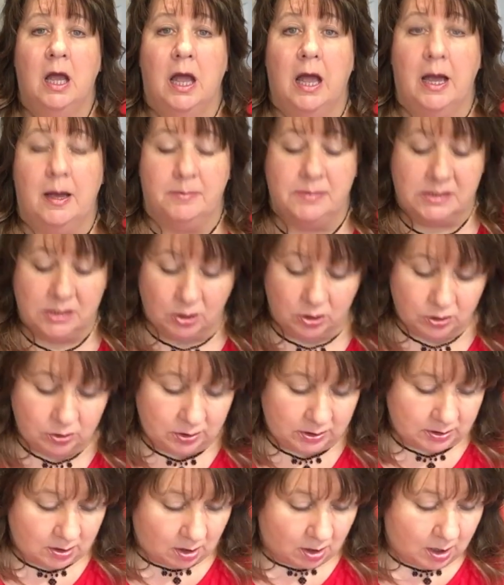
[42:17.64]

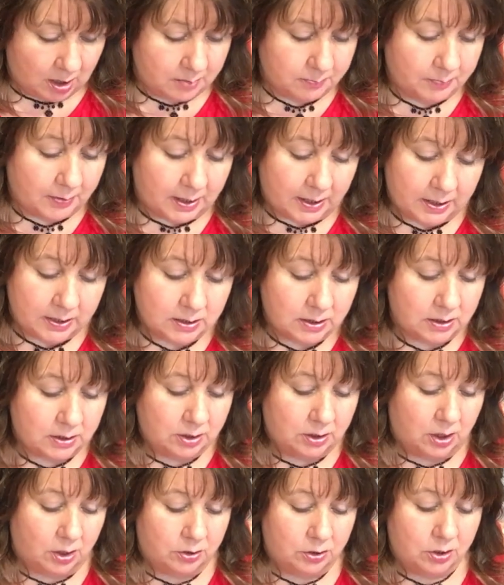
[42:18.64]
Absolutely not. But,
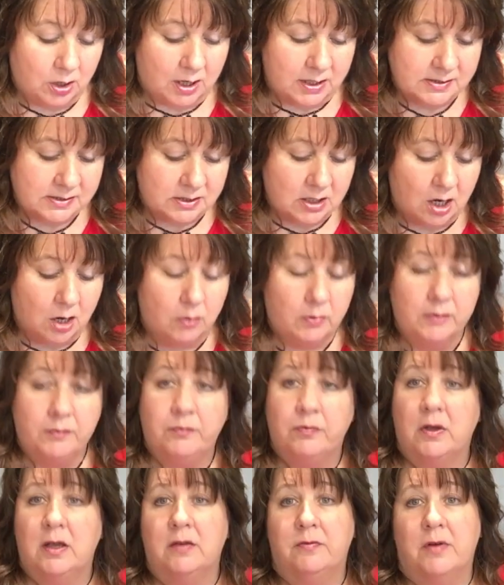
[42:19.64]
you know, you guys know
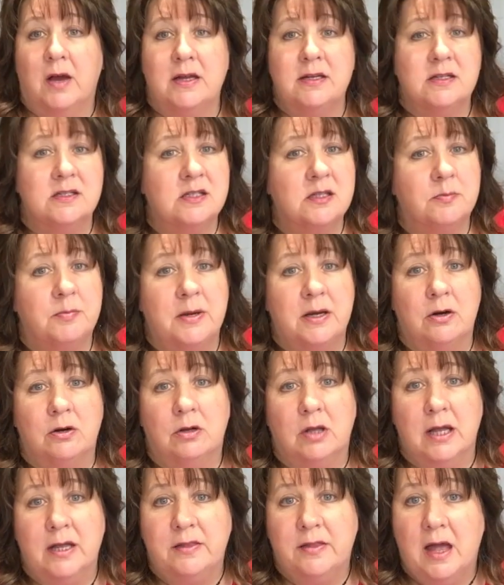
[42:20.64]
if I disappear
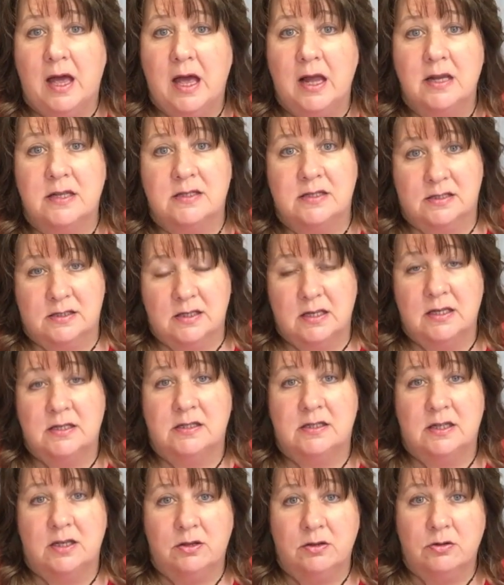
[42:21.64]
like that,
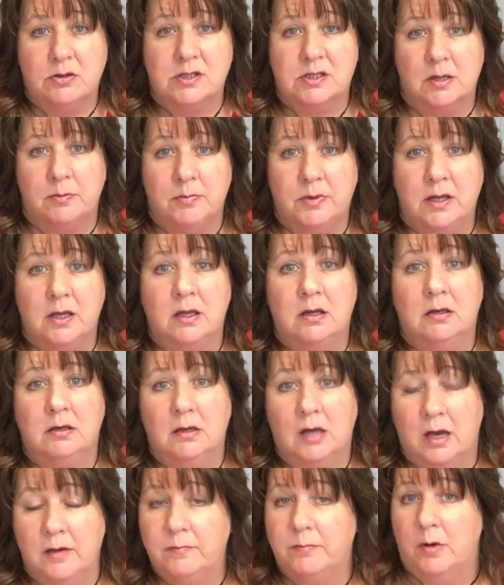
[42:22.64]
it's either something
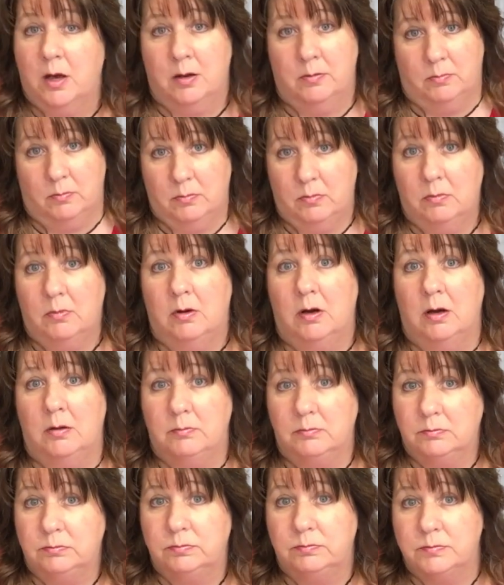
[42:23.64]
I'm
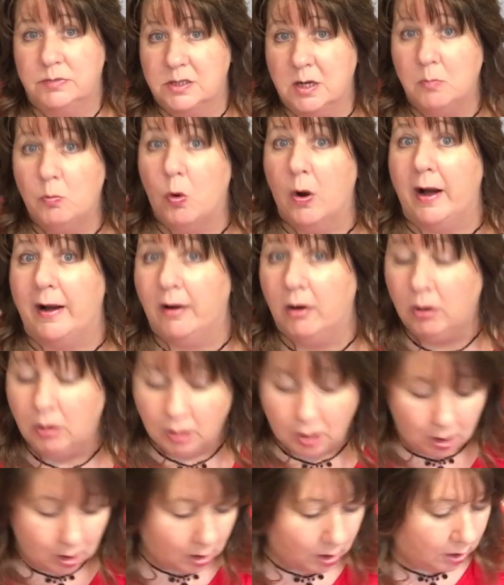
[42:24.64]
somewhere
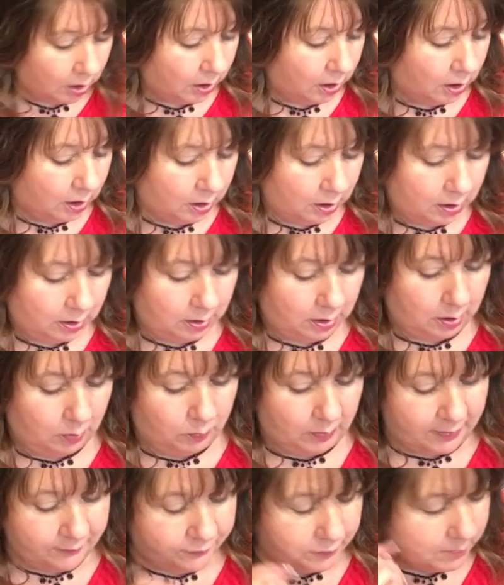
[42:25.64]

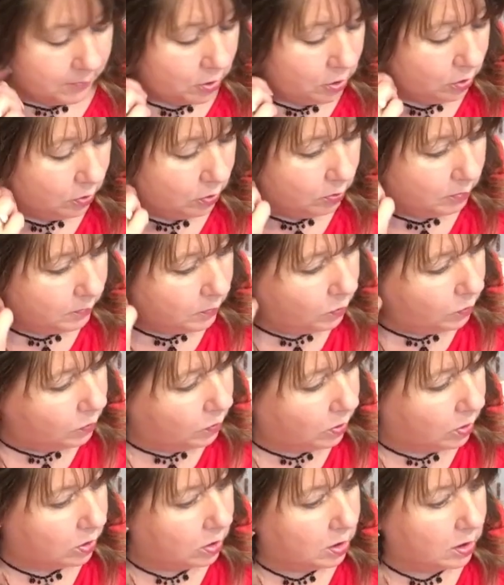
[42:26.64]
away from home,
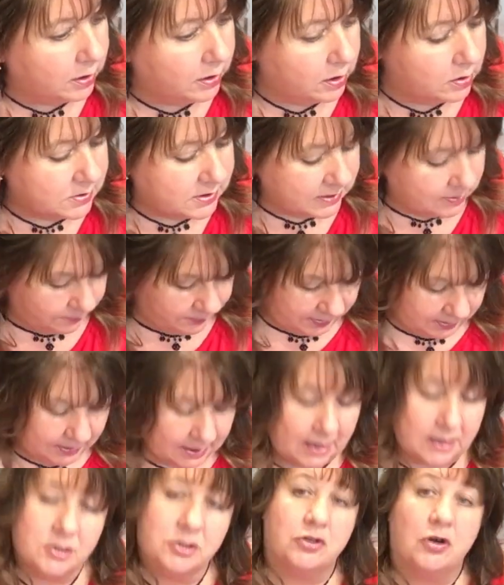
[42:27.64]
or, you know, something
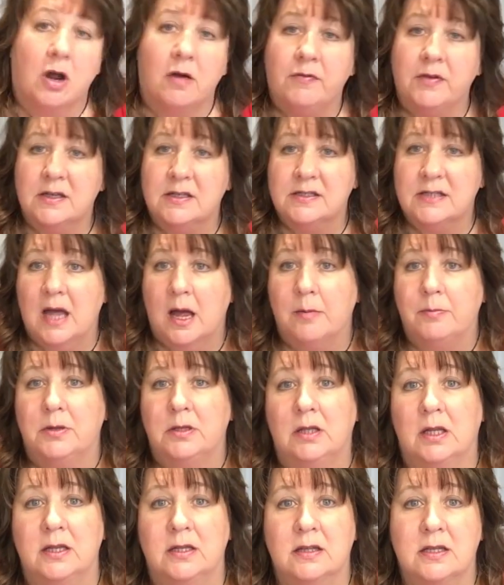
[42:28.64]
catastrophic has
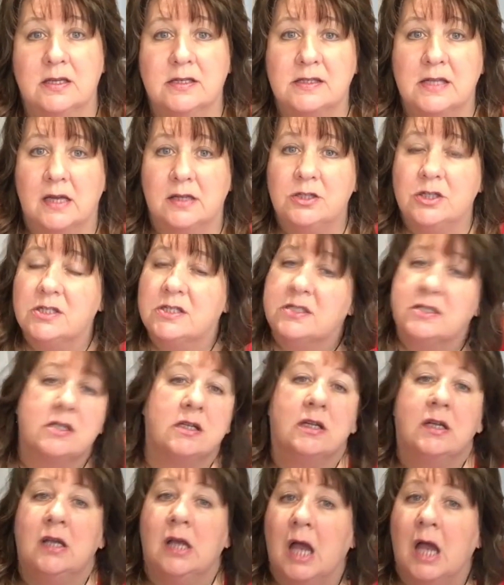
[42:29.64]
happened like this. I just